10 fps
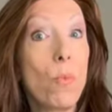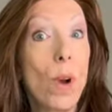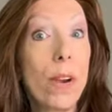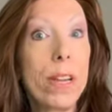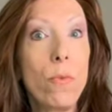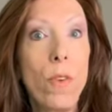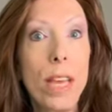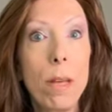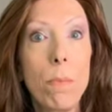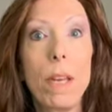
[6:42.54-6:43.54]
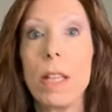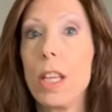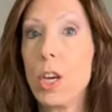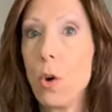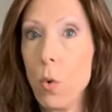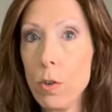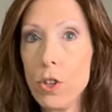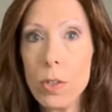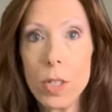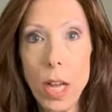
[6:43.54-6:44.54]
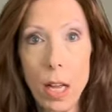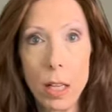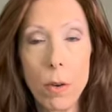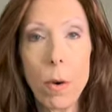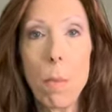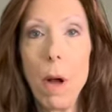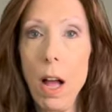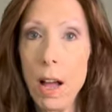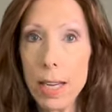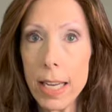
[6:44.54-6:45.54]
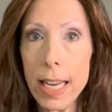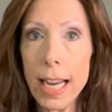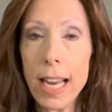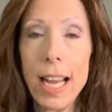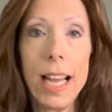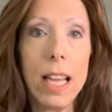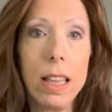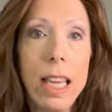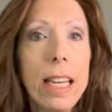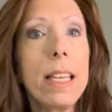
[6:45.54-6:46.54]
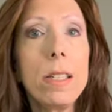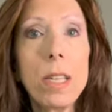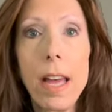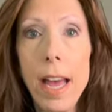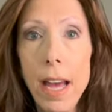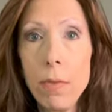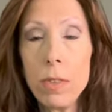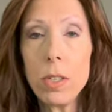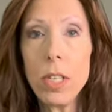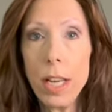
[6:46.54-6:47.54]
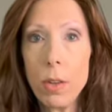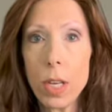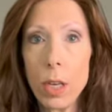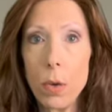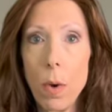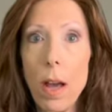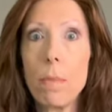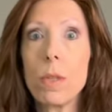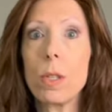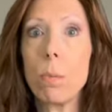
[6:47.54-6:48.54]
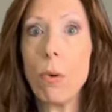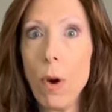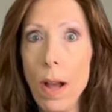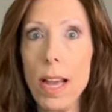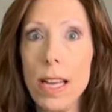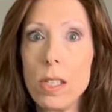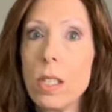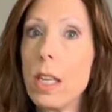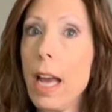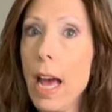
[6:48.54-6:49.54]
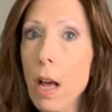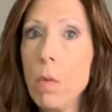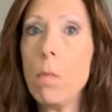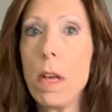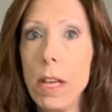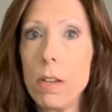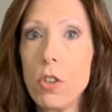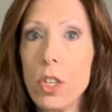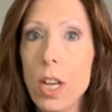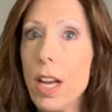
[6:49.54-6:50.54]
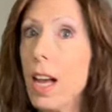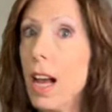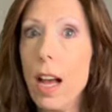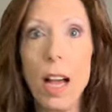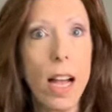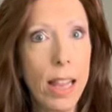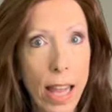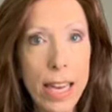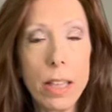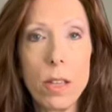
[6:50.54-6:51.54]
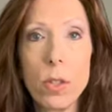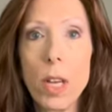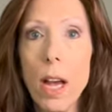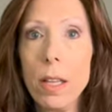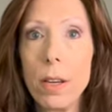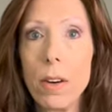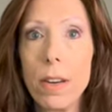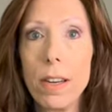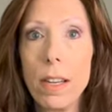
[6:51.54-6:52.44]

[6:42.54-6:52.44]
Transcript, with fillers: wearing Vamp in the gorgeous color Mahogany. Ladies, I have to tell you, I'm surprised at how much I like this color.